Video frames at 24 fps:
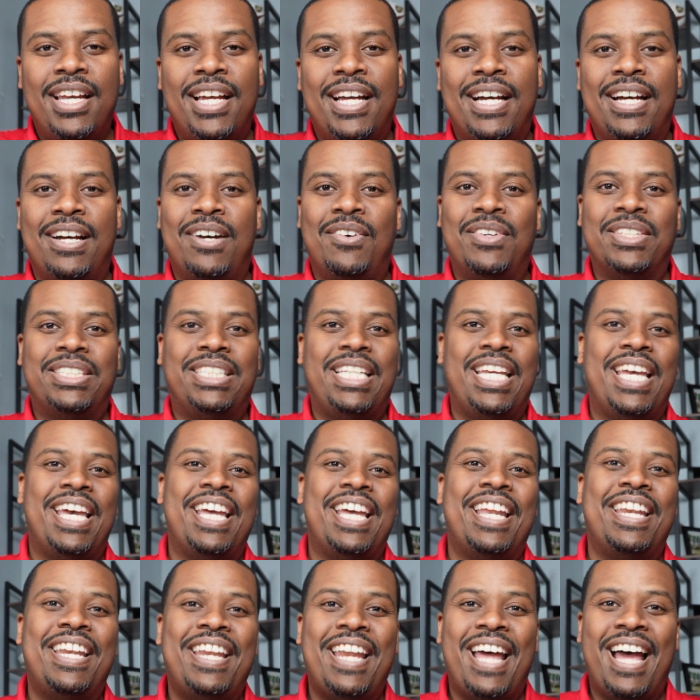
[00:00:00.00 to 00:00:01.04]
Once
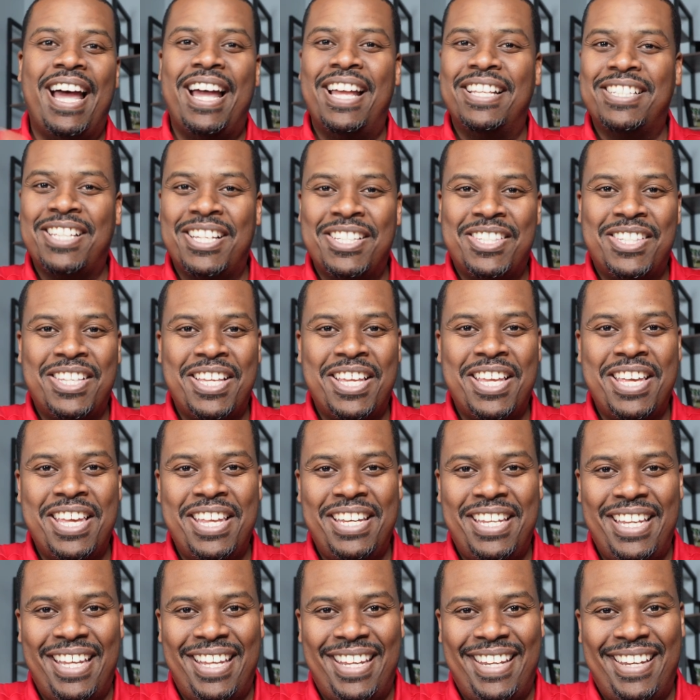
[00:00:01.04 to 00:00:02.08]
again, as I
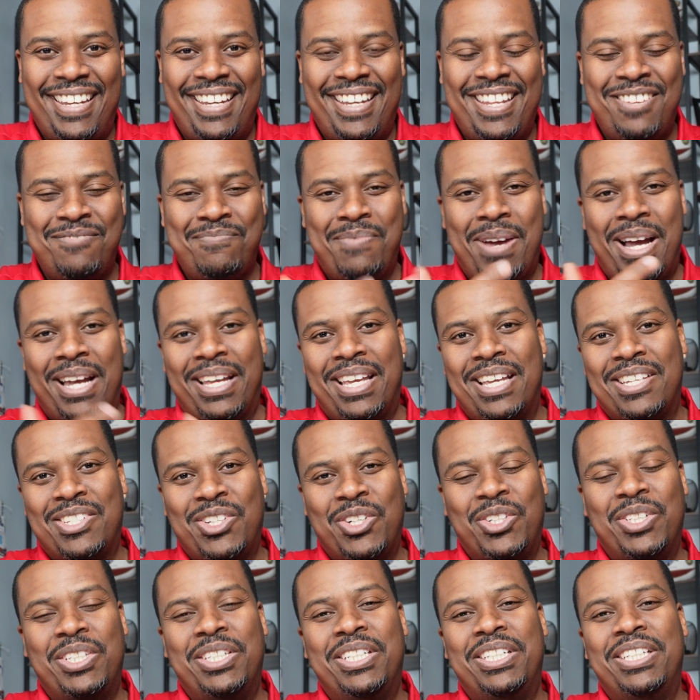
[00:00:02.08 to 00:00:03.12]
said in the podcast
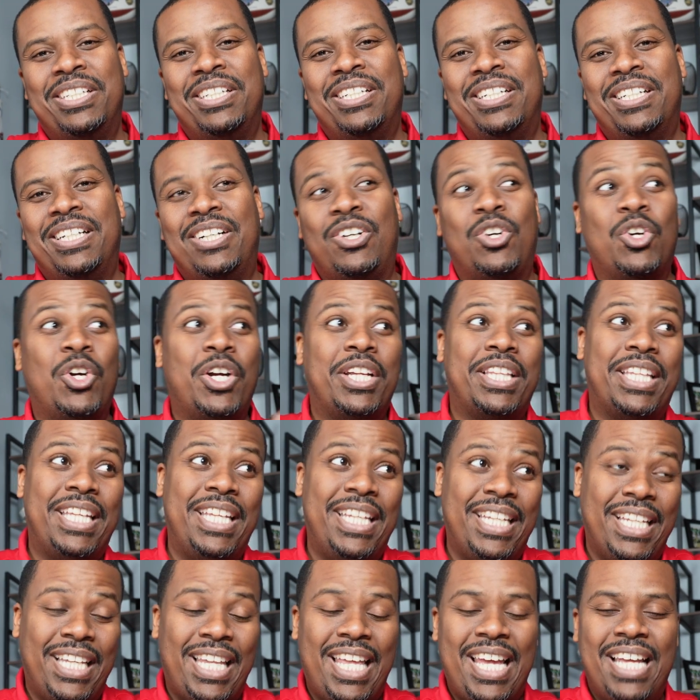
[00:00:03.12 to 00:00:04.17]
earlier, or at the
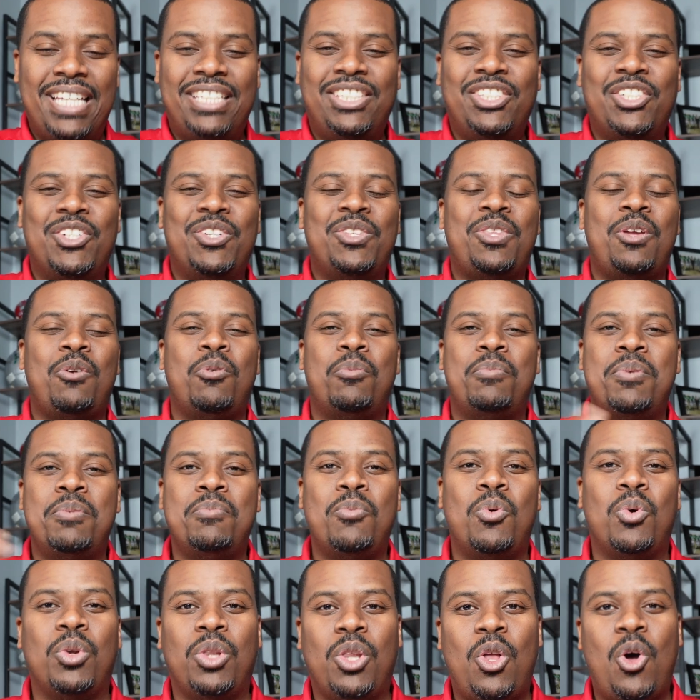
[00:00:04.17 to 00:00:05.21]
end of last year, there will be
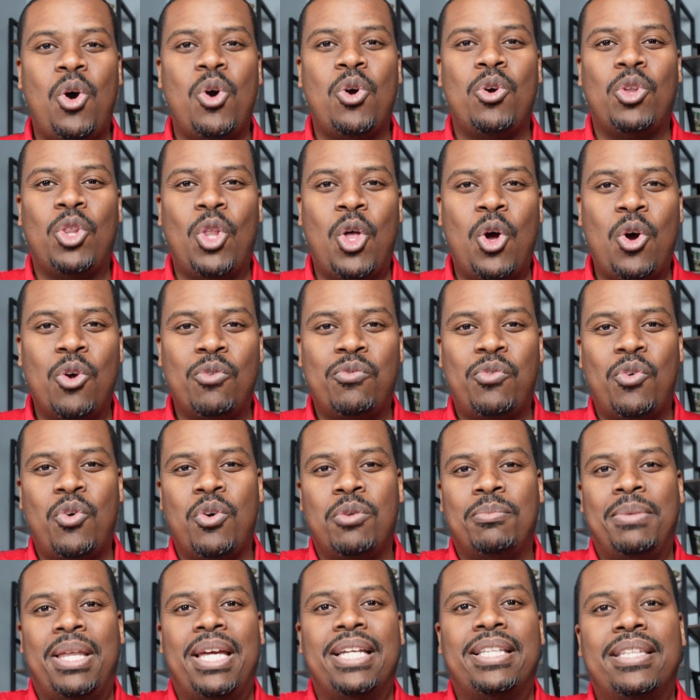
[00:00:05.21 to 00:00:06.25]
more long
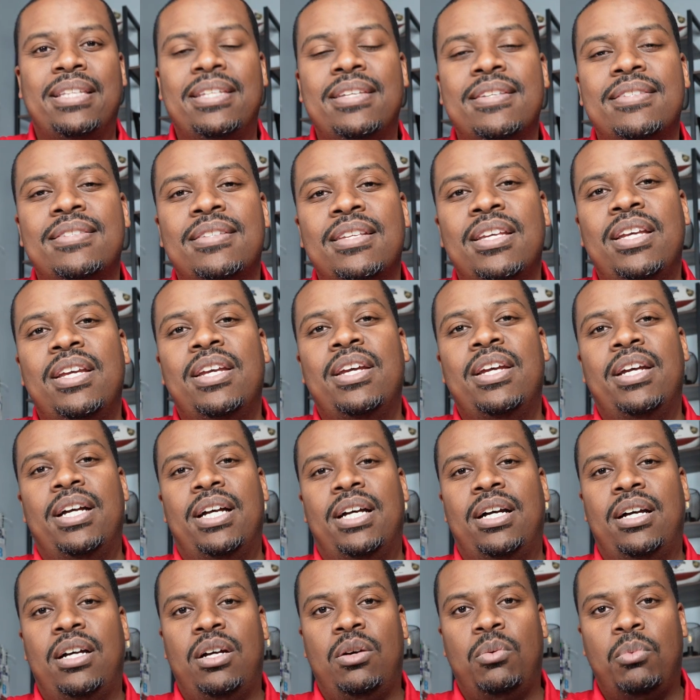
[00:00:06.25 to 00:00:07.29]
form like this.
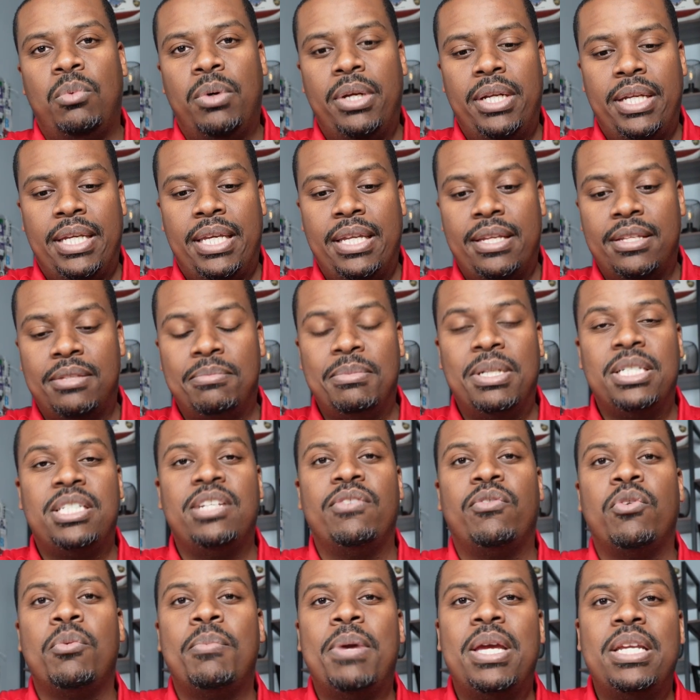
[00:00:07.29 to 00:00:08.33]
Want to get as much
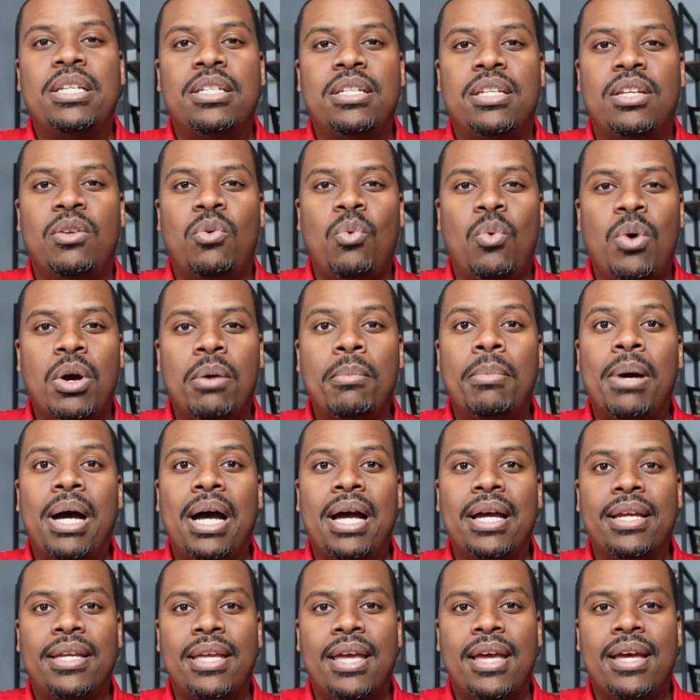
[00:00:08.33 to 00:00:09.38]
information in one
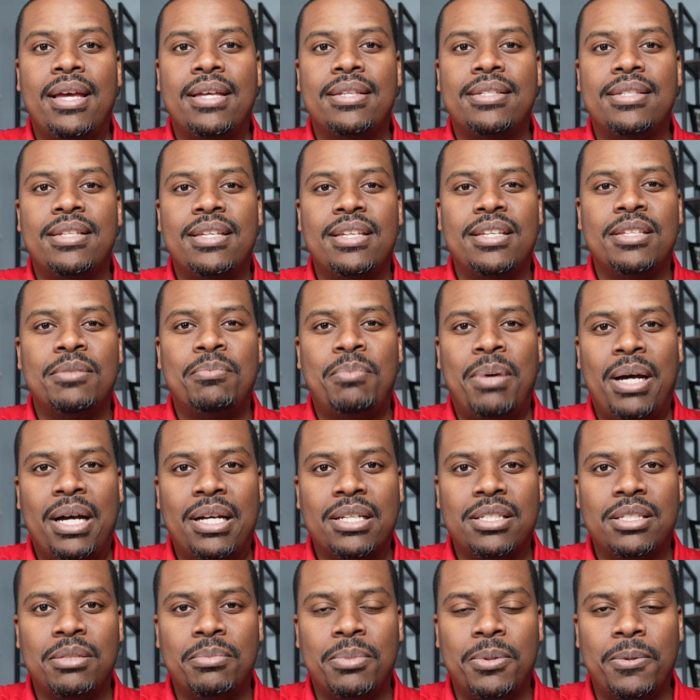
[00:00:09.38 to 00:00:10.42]
podcast as
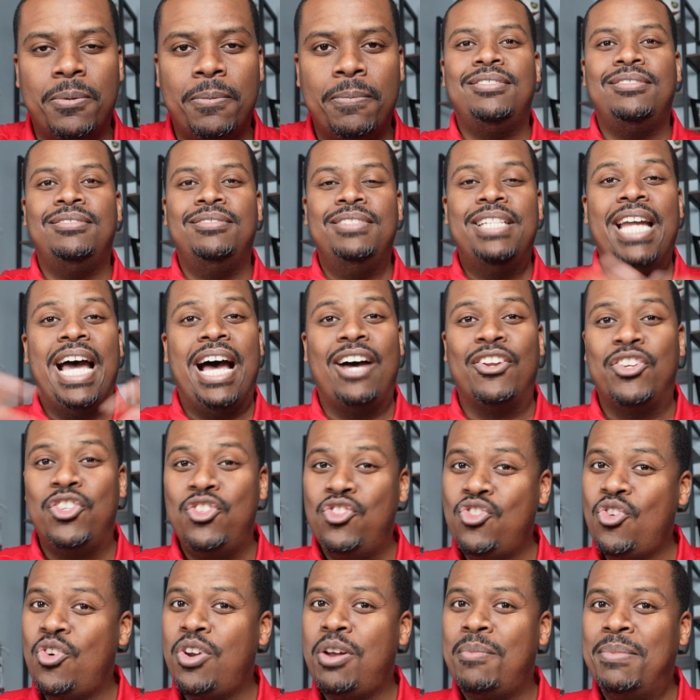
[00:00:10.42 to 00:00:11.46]
possible. Now, do
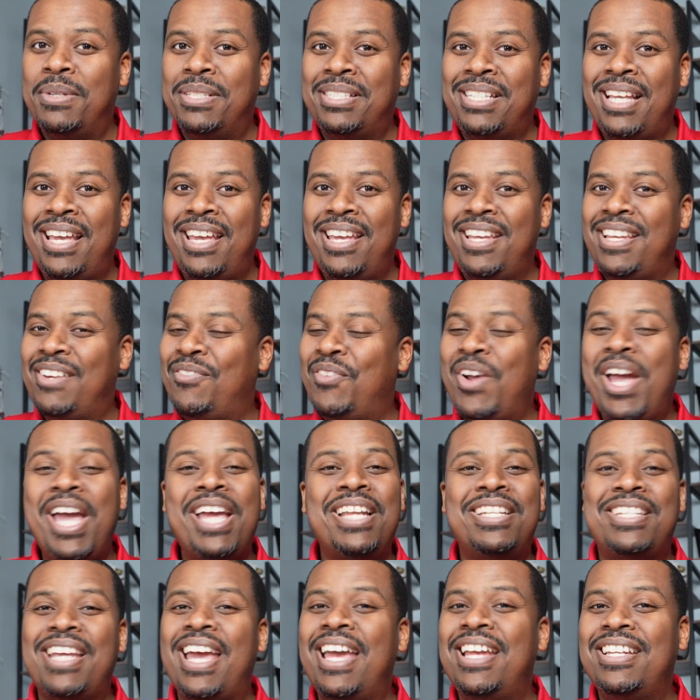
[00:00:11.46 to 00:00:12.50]
you know what I'm going to say? We
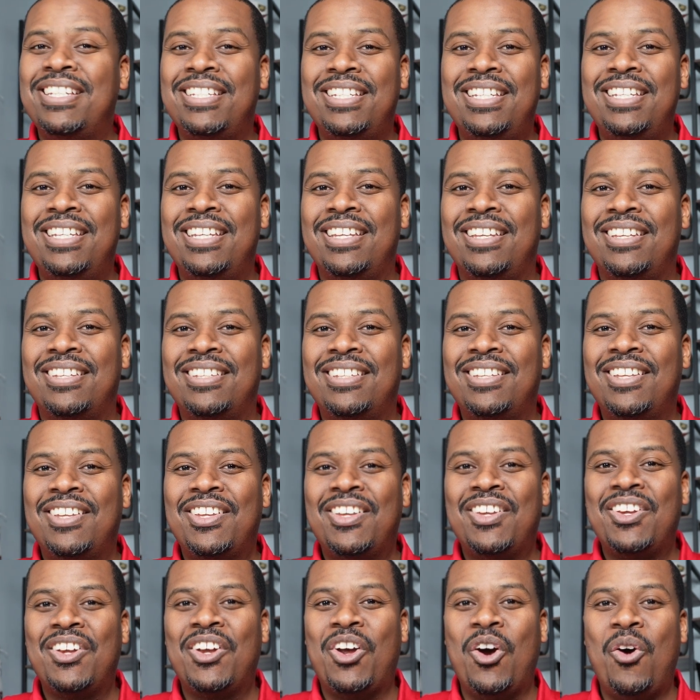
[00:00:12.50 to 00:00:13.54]
ain't changing this.
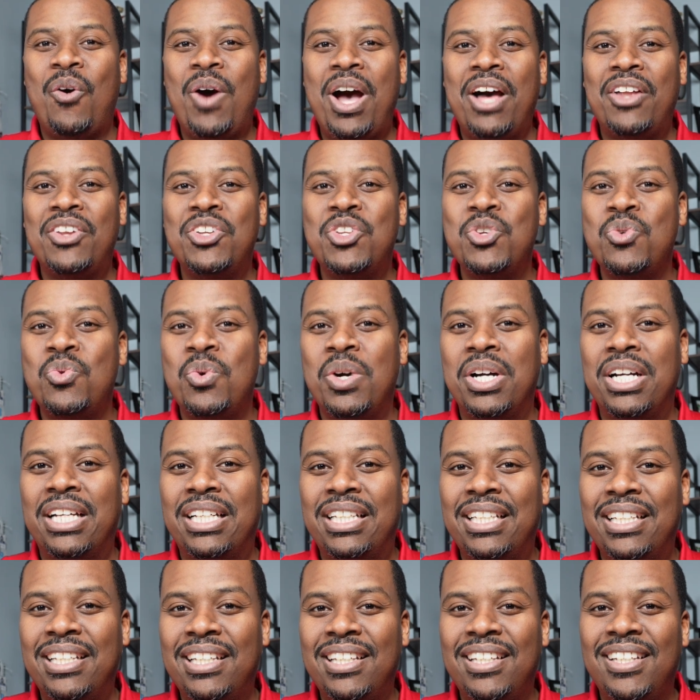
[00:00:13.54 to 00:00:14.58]
Go out and do
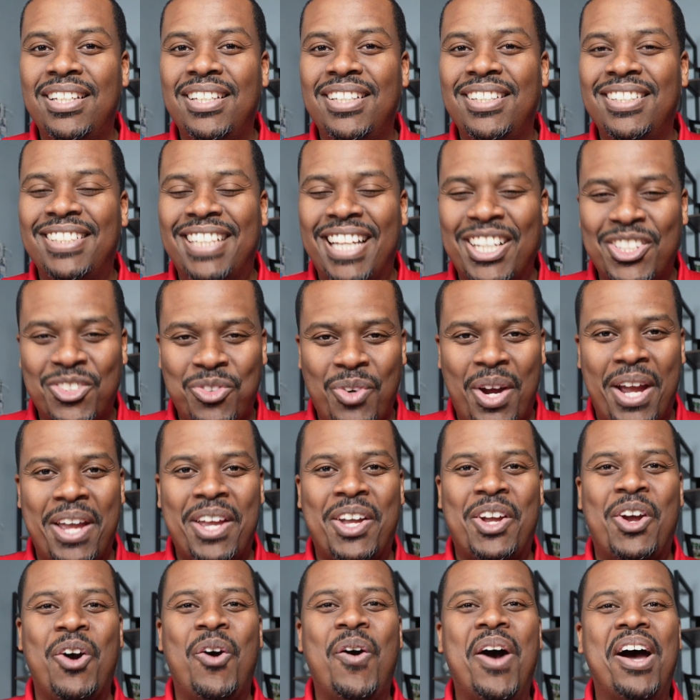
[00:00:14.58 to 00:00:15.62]
what? That's
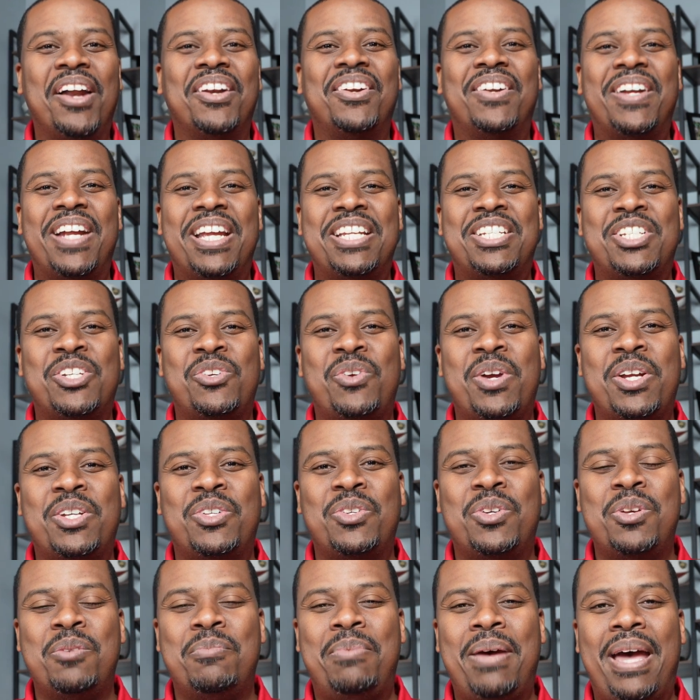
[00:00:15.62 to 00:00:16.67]
right. Go out and create
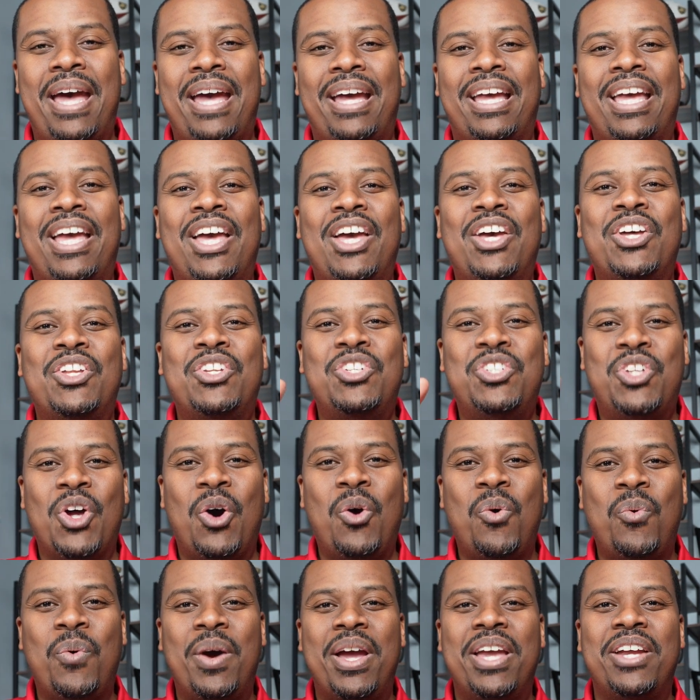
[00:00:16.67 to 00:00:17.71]
generational impact.
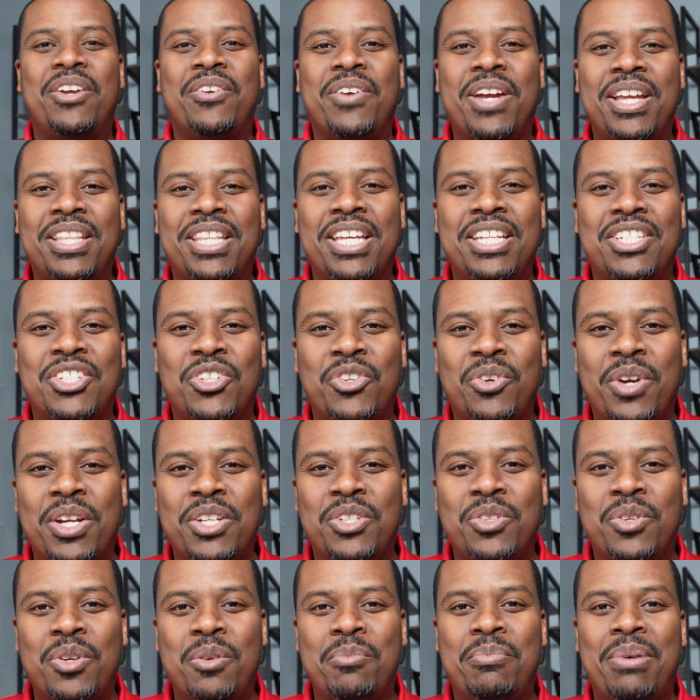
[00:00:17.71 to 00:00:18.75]
Don't wait. Create that
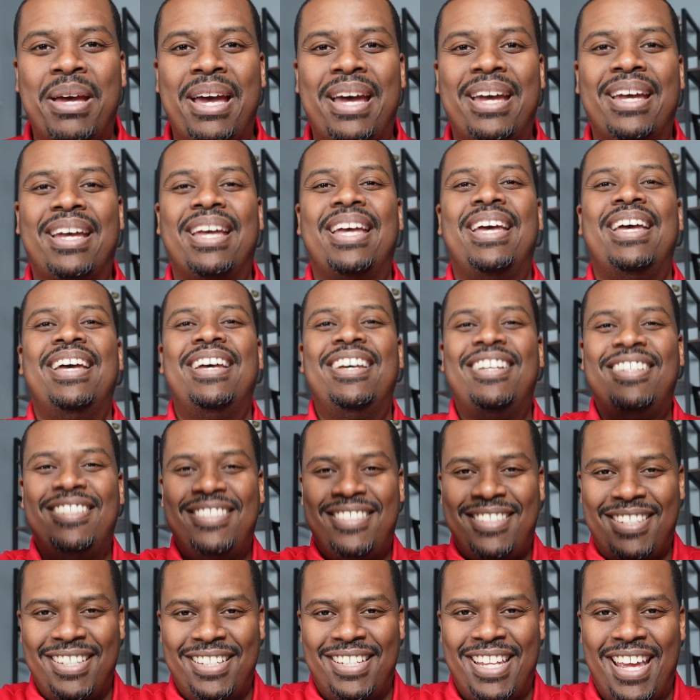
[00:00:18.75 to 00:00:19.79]
generational impact
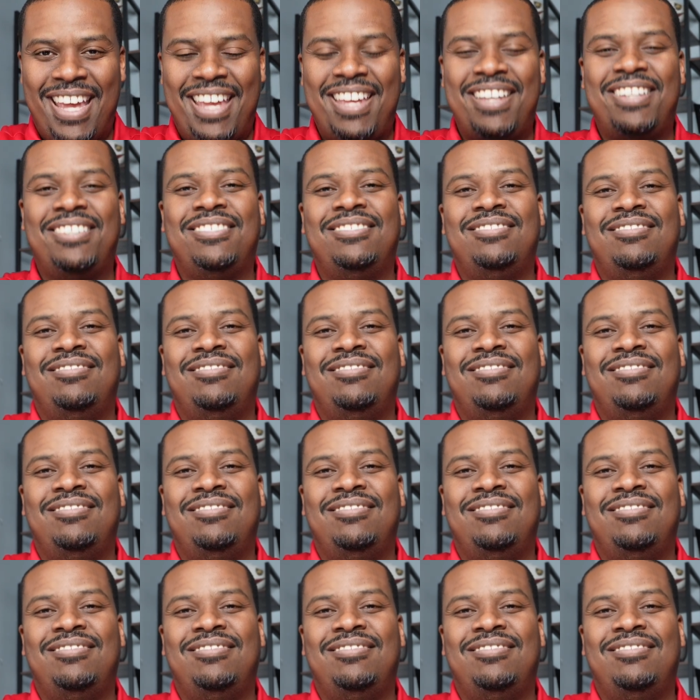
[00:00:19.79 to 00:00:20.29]
today.